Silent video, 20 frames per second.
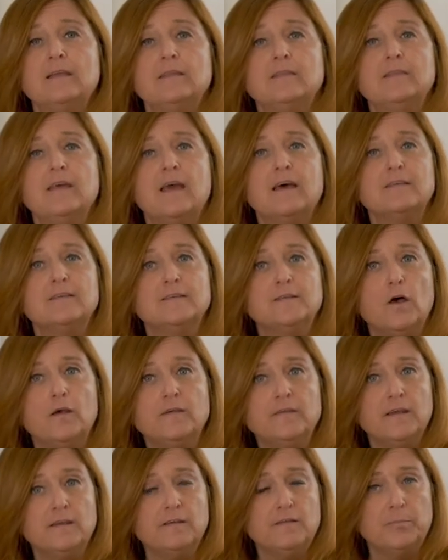The
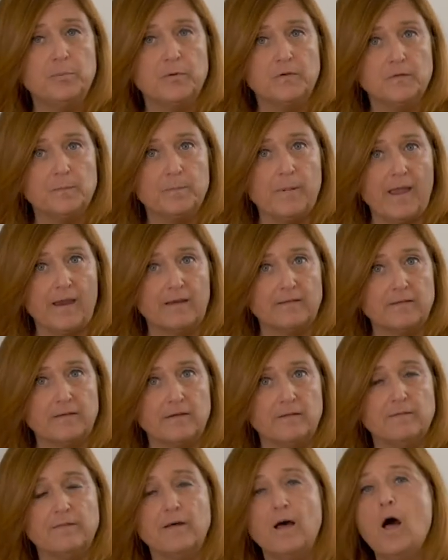associative
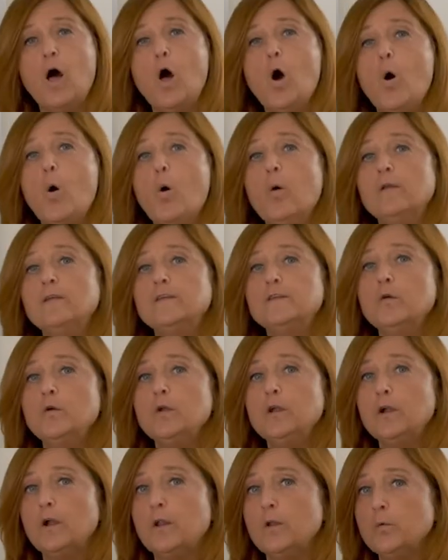perspective also
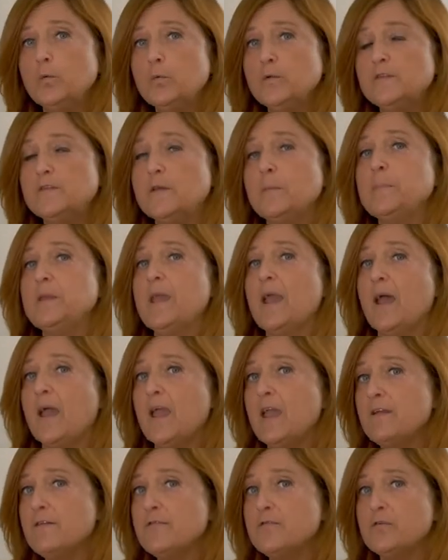includes
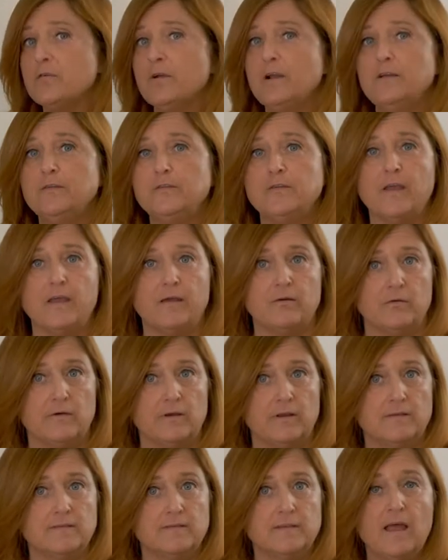behavioral
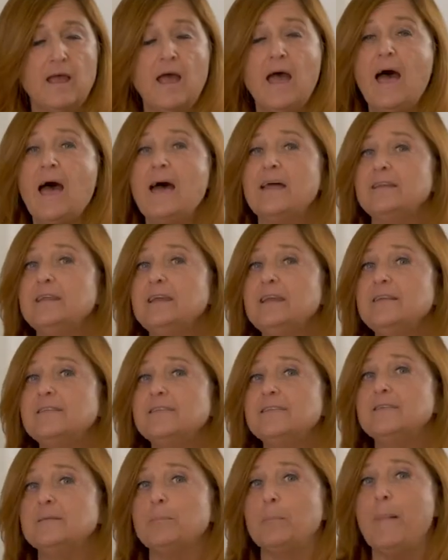theories and it
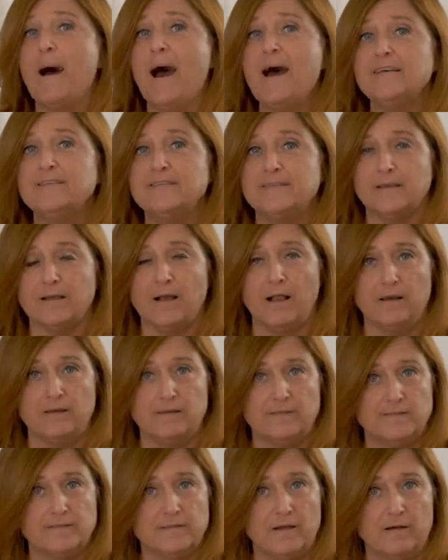
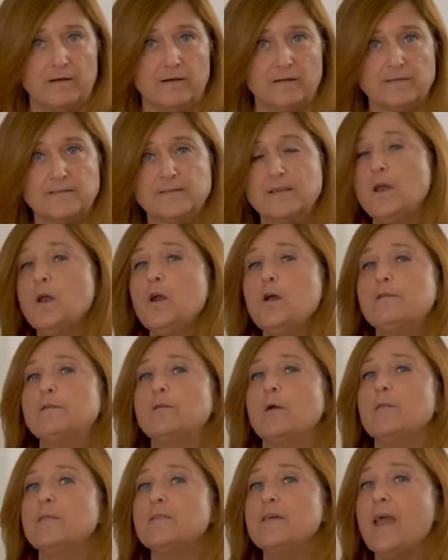basically starts
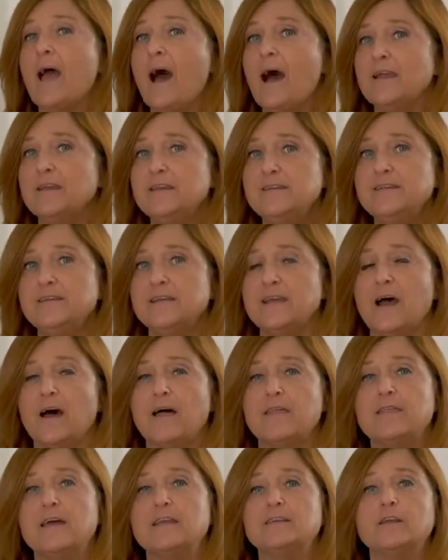from the idea
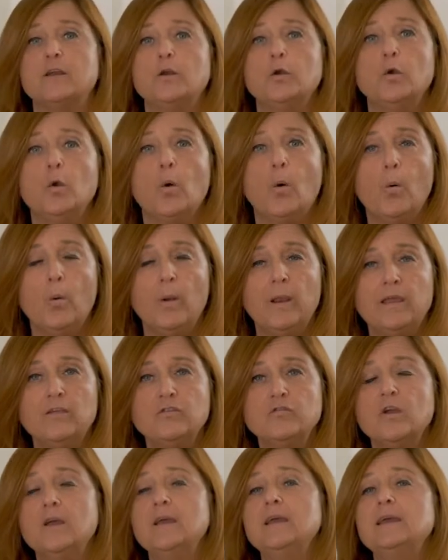that
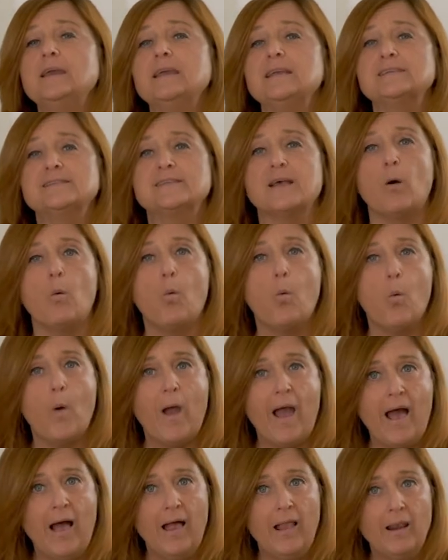knowledge is a
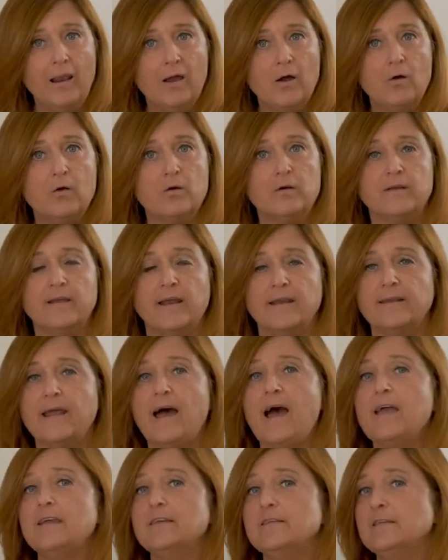
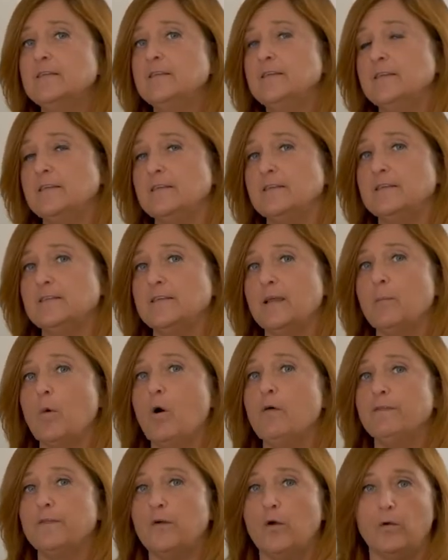well-organized system
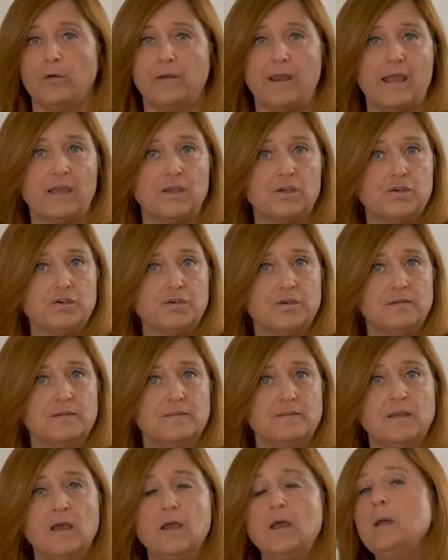of connections